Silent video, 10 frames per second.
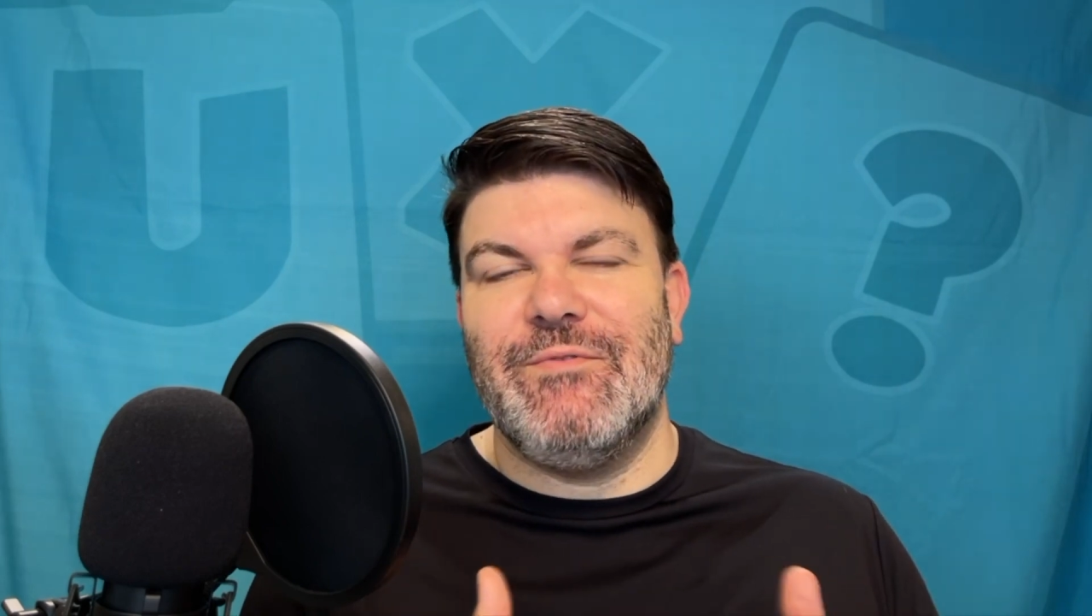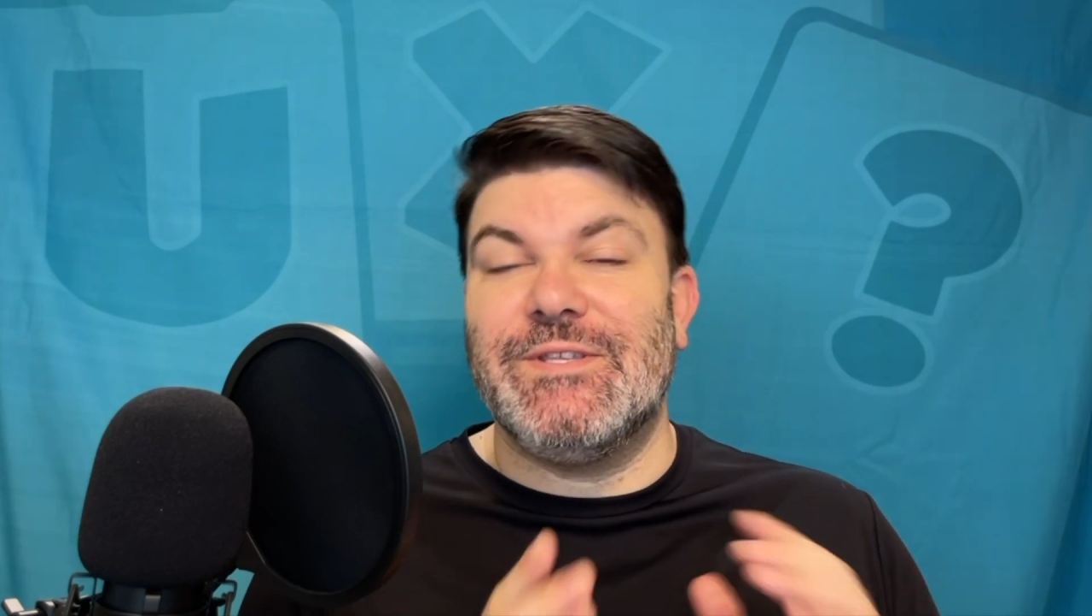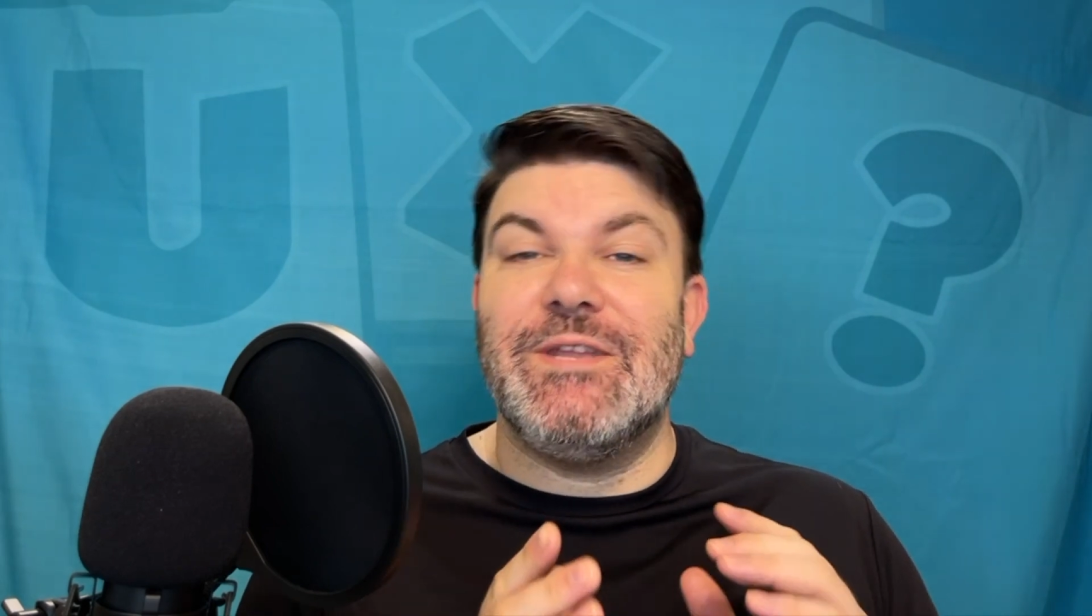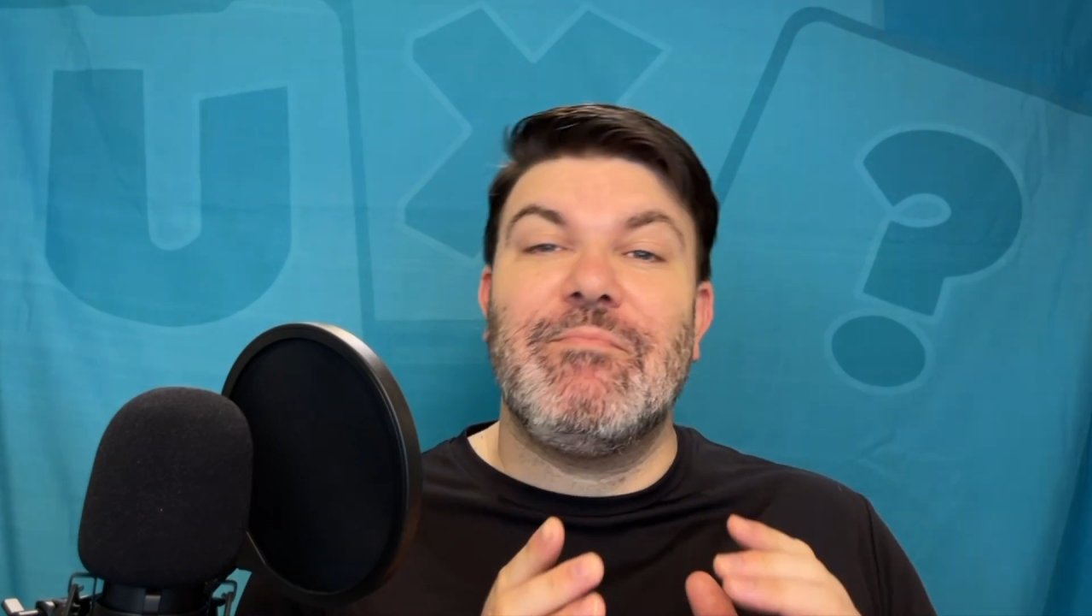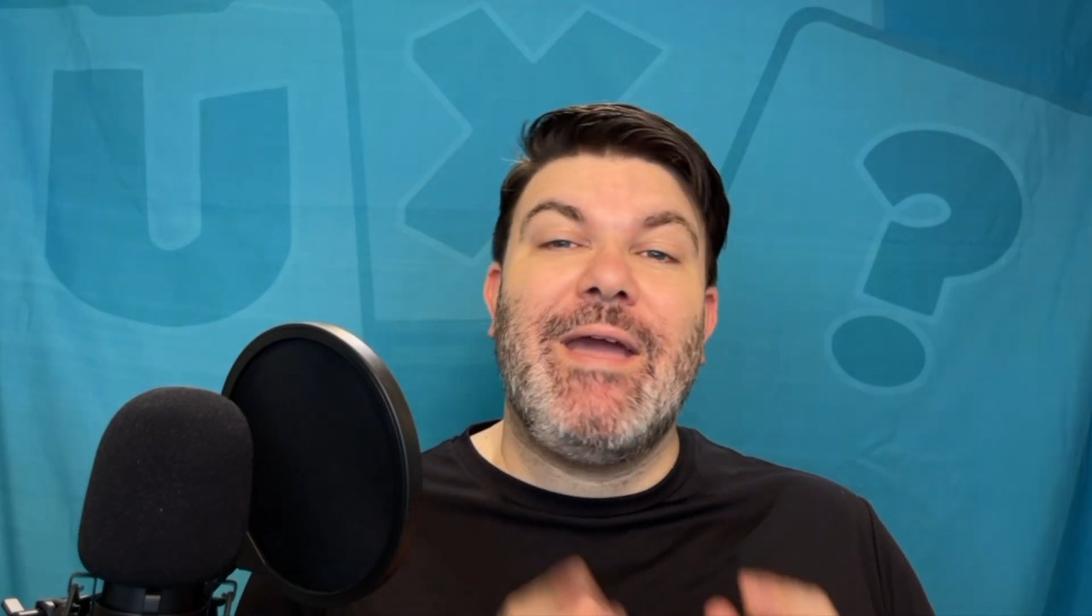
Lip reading: Visit